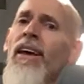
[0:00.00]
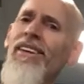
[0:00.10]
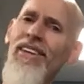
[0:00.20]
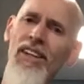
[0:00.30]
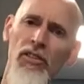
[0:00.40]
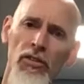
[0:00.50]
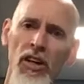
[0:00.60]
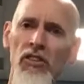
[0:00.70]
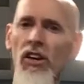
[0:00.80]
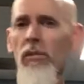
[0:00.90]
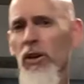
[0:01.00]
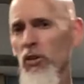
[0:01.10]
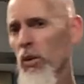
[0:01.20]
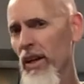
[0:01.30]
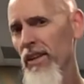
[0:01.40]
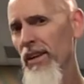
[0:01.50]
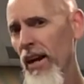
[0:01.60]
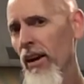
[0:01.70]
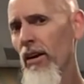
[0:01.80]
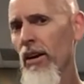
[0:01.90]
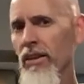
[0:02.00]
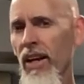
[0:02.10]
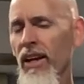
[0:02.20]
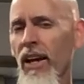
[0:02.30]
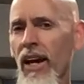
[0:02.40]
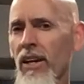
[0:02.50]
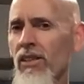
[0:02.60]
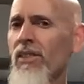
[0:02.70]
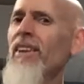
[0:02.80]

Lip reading: To differentiate between a tear and a tendonitis